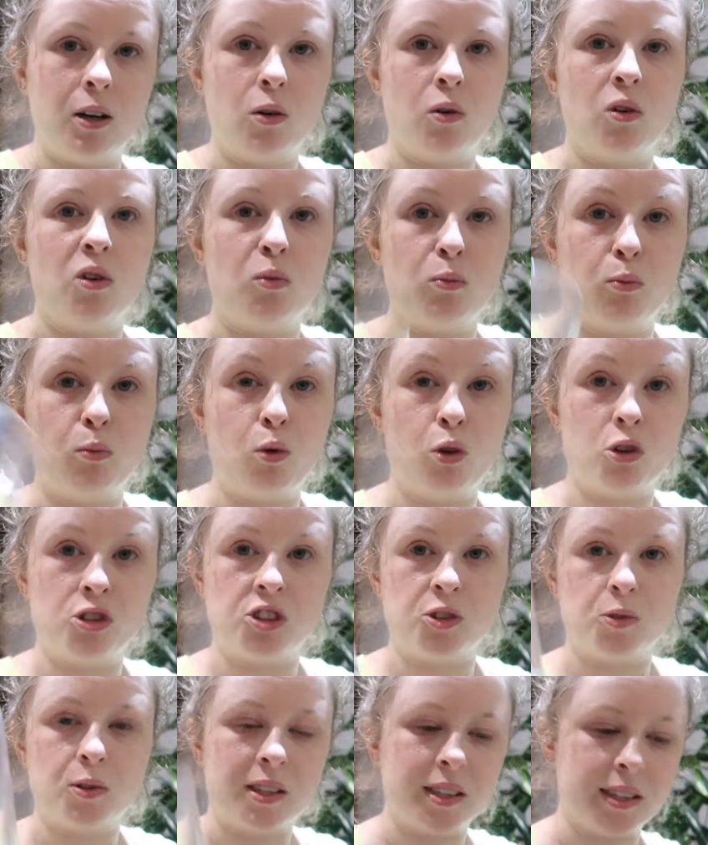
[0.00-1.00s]

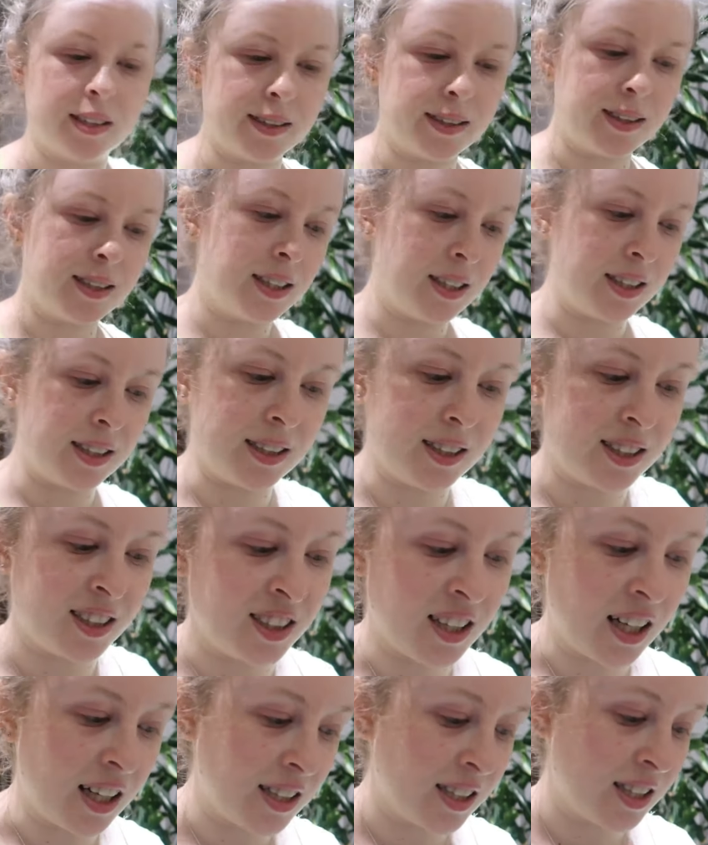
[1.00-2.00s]
water it is
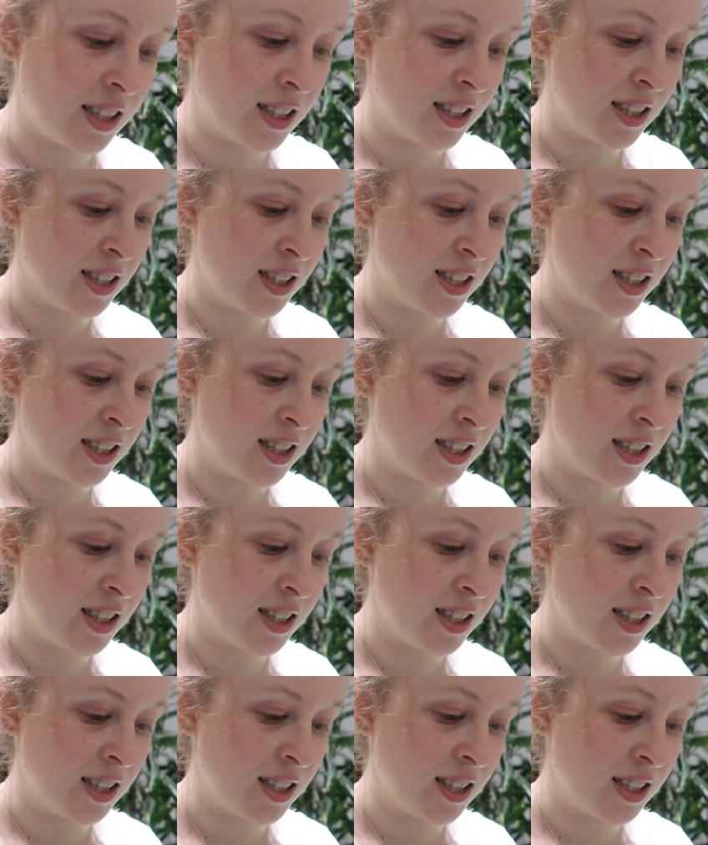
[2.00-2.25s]
instead.